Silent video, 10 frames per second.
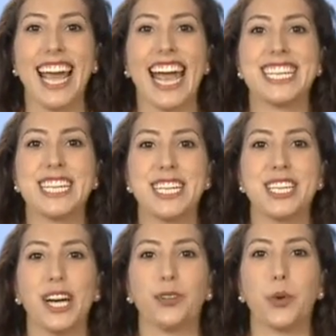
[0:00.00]
a
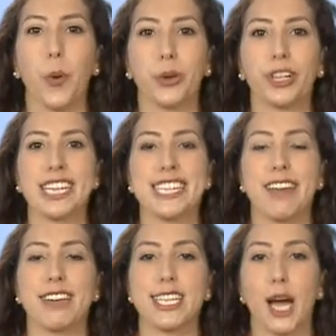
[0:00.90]
detailed quarterly
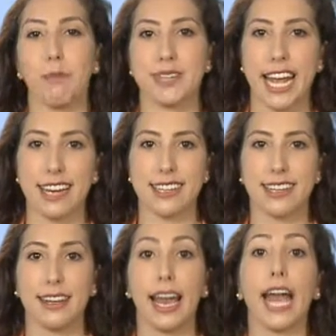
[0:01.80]
savings update,
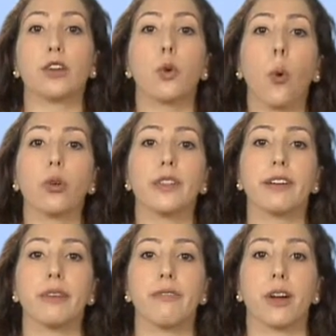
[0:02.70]
and quarterly
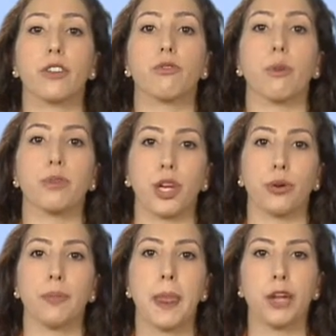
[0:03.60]
refunds from
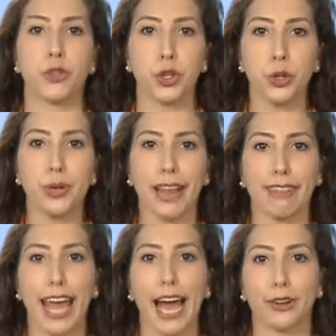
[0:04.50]
you, so you get
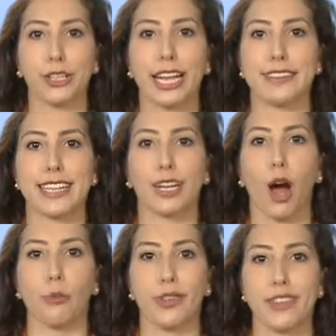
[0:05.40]
the accolades that
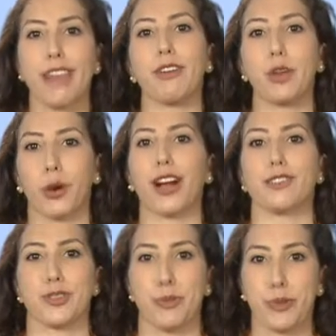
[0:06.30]
come with saving your
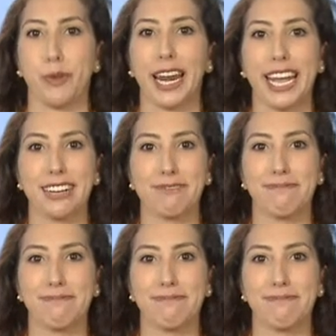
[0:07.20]
customers money.